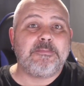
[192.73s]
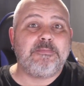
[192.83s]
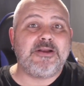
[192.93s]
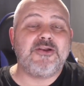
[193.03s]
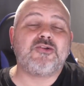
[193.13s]

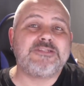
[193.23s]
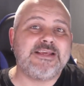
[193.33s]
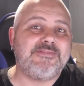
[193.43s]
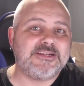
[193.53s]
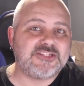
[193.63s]
But not
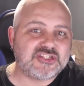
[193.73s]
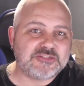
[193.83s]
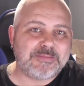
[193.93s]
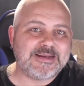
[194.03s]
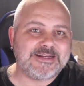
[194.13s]
even a
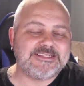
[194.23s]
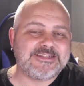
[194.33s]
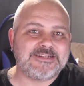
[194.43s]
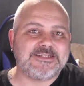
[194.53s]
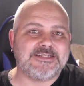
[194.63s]
suspended
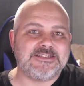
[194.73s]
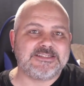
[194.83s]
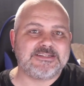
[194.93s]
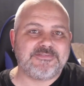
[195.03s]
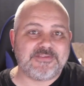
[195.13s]

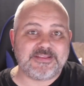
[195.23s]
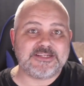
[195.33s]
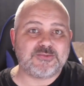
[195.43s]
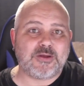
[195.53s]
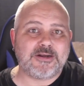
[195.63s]
sentence for
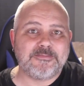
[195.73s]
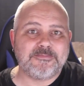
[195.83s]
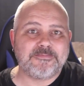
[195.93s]
this one.